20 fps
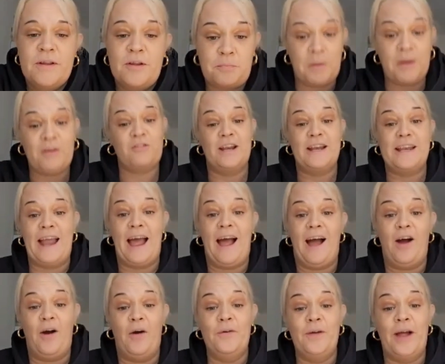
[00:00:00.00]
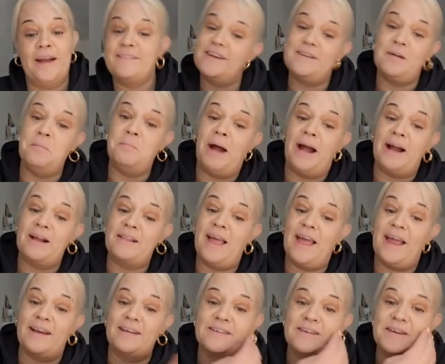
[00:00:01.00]
especially now. I didn't back
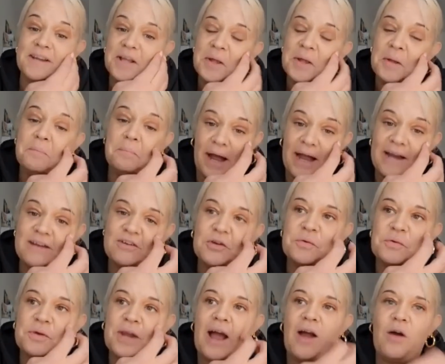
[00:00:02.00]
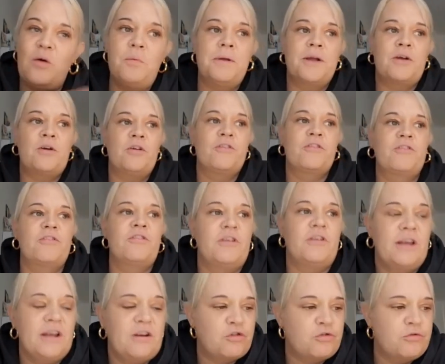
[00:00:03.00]
then, but I do now because to
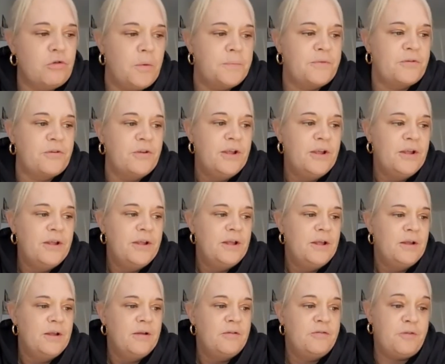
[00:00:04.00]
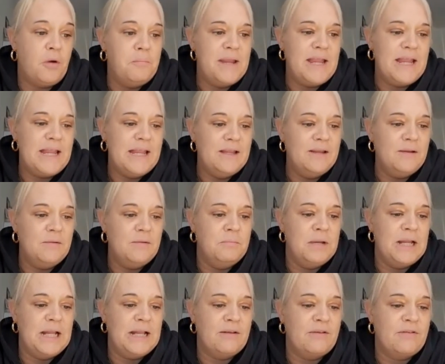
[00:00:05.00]
disrupt for me
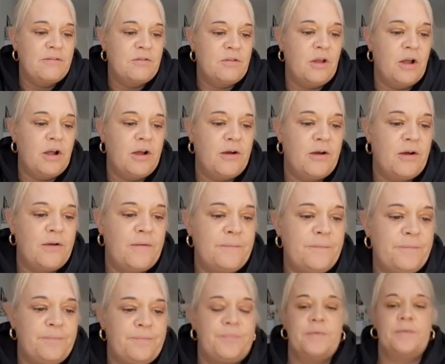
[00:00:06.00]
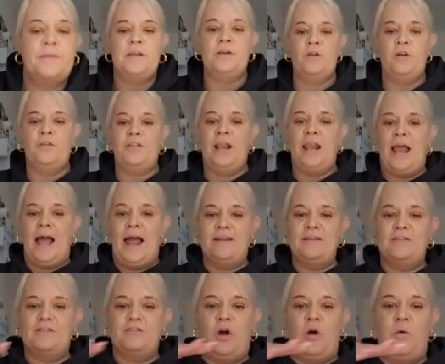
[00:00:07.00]
means that the
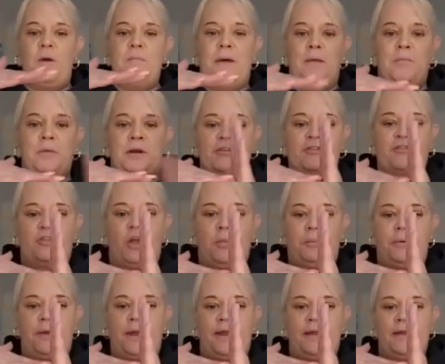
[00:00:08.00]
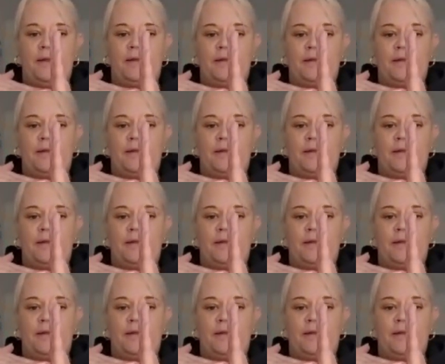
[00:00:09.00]
line's going, but I'm going to stop it